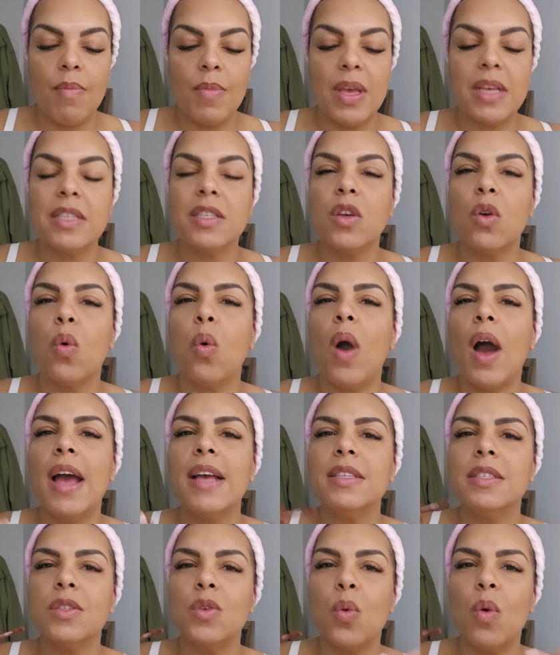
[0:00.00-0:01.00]
it's
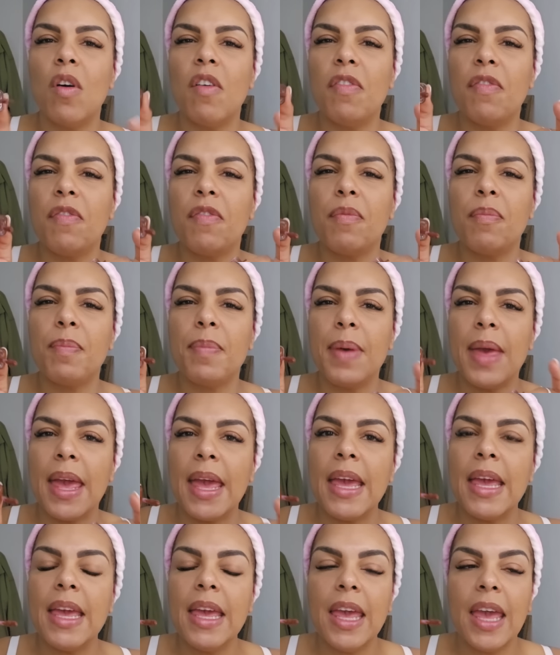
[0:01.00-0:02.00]
quite sort of
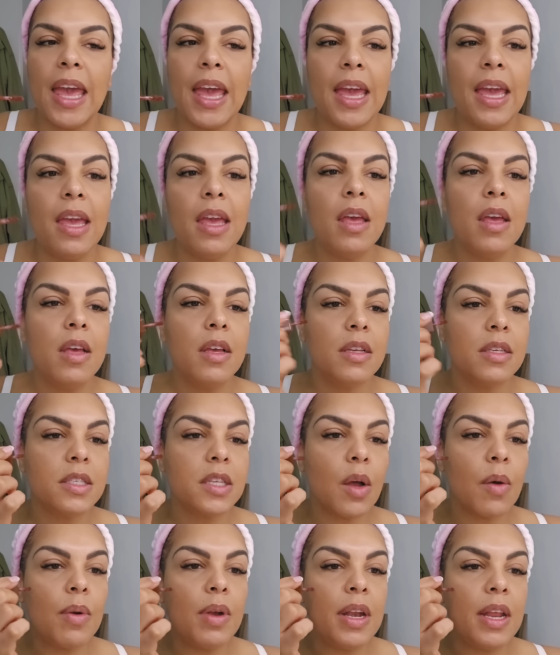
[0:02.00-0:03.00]
pinky.
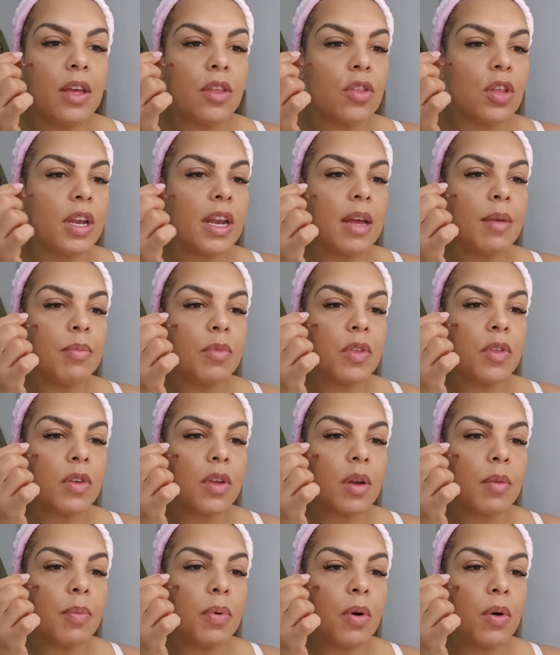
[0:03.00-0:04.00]
So literally I'm just
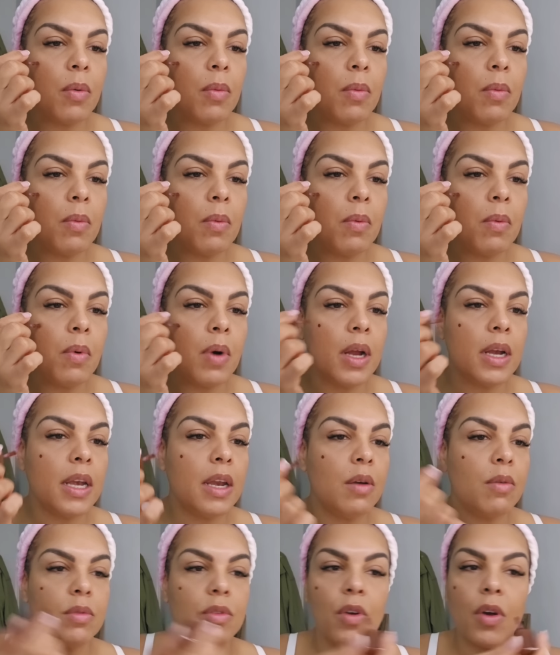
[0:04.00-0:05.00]
gonna put one
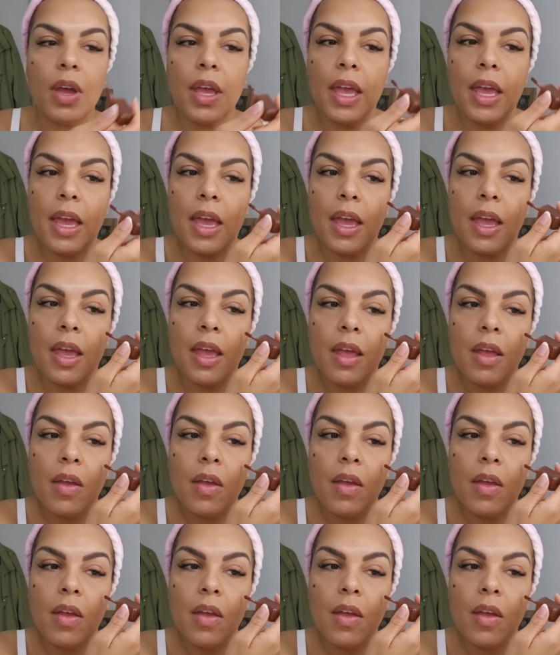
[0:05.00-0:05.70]
little dot here